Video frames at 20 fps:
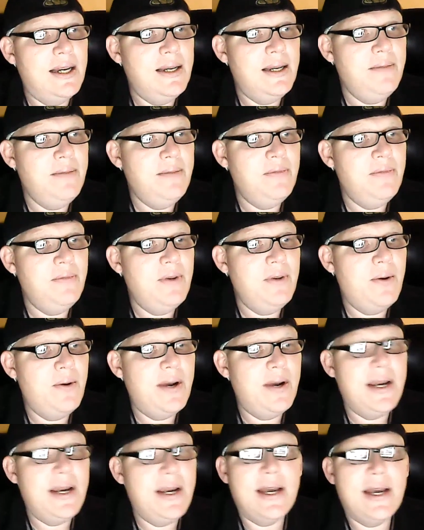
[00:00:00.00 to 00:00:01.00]
have no
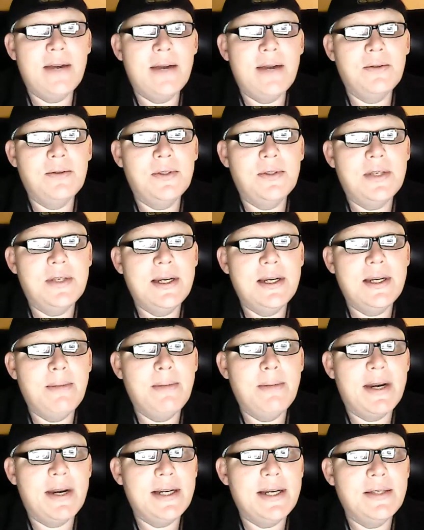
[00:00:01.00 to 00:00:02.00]
idea. I don't see
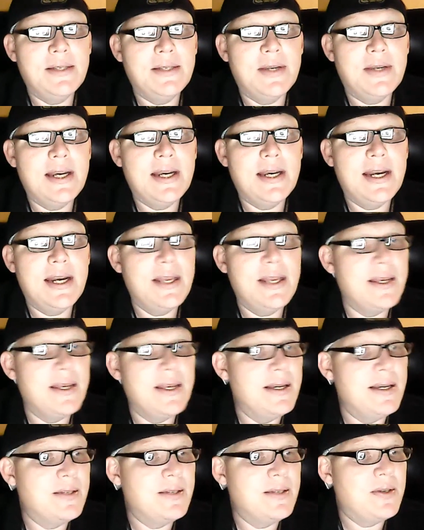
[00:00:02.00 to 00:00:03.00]
anybody saying
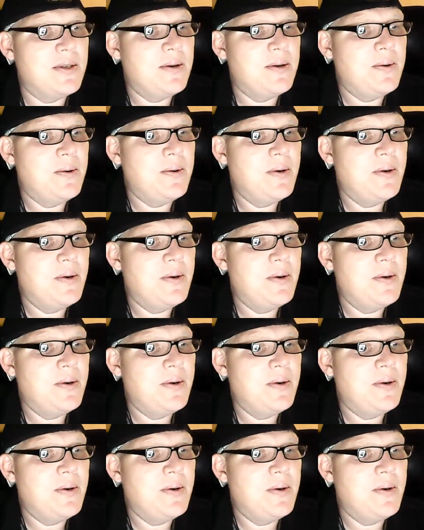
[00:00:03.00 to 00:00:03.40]
anything, so